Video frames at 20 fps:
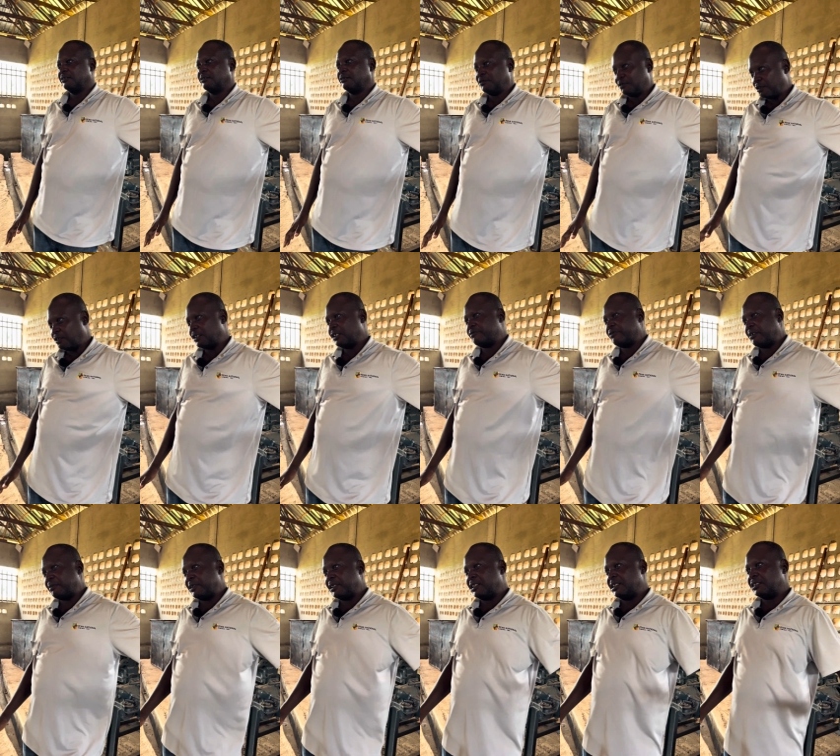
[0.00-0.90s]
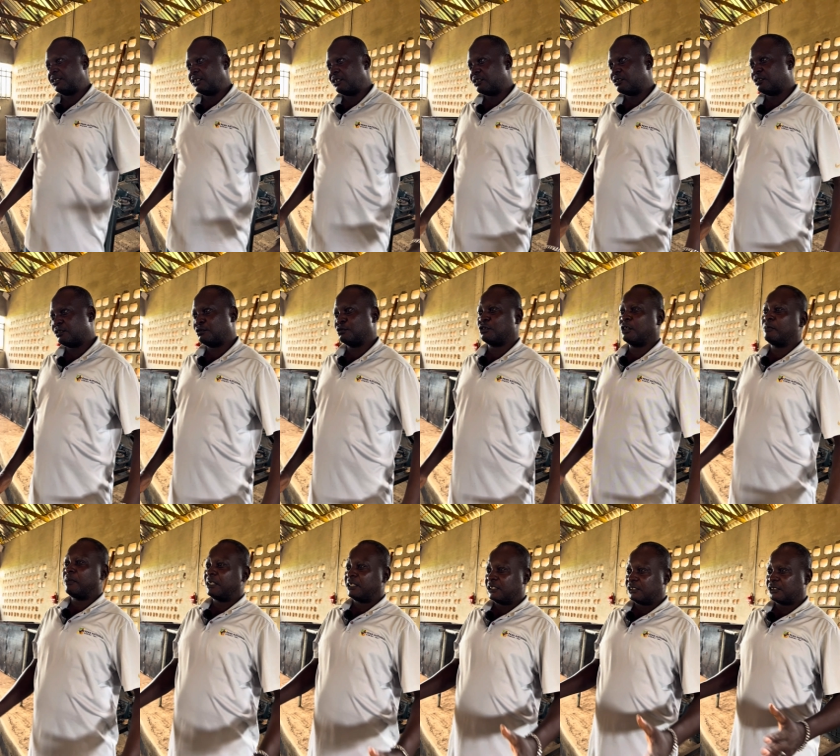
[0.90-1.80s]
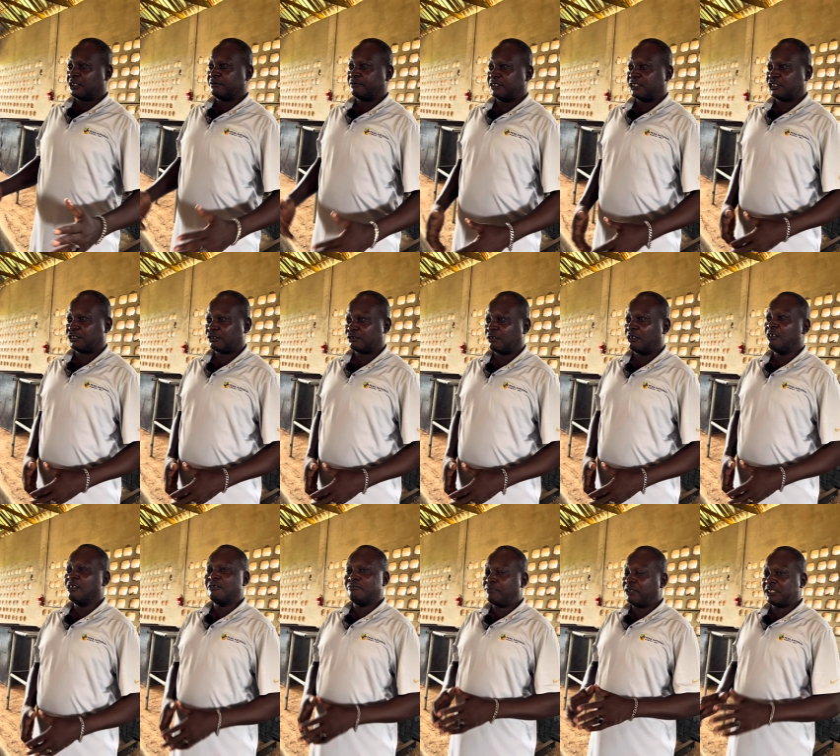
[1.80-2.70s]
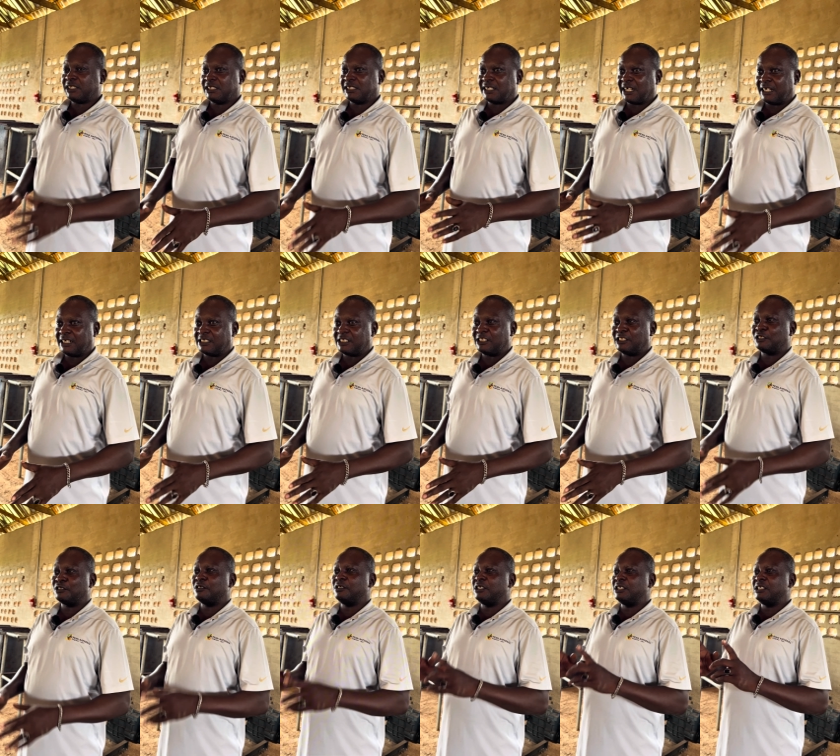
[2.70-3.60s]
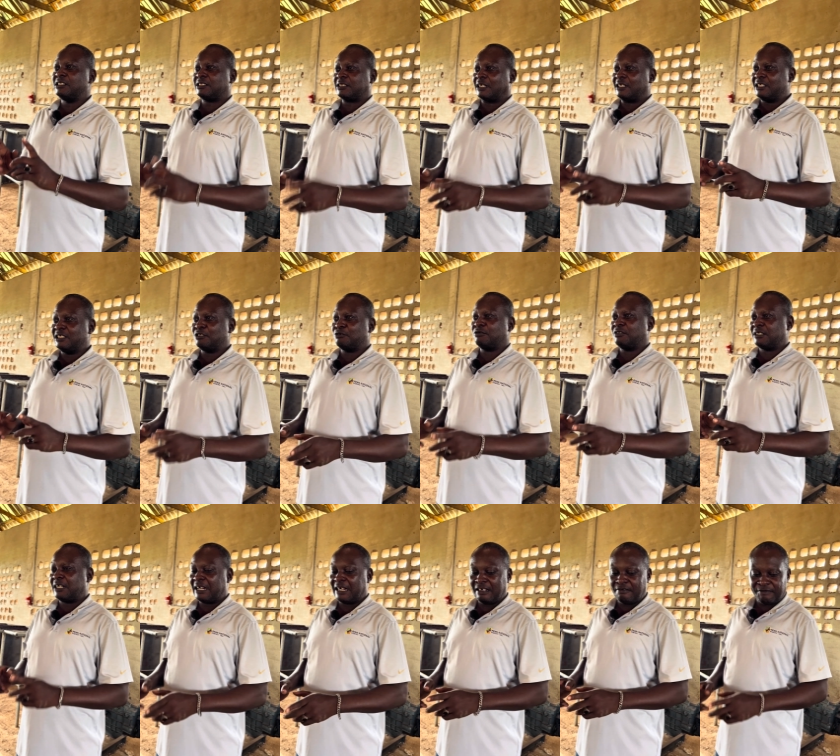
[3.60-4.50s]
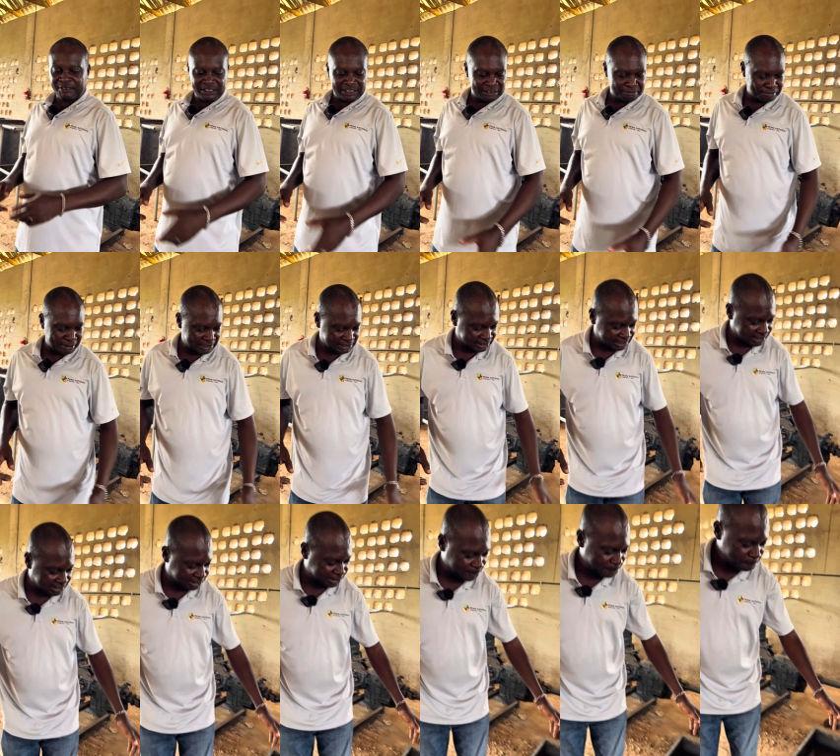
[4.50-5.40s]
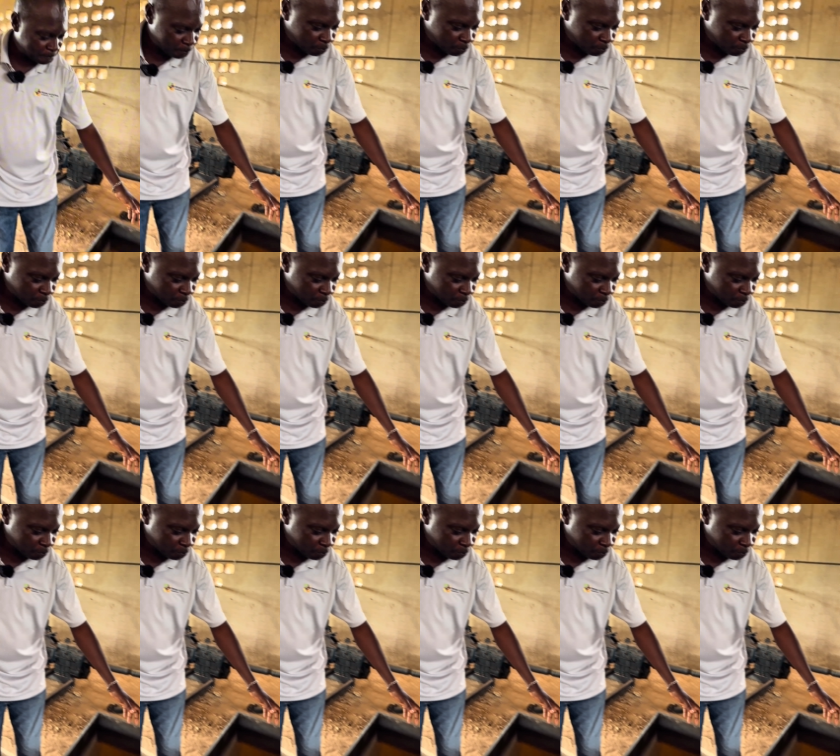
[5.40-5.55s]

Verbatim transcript: we call the fabricators to come and resolve the issue. Mm -hmm. Basically, the only challenge we have is the basket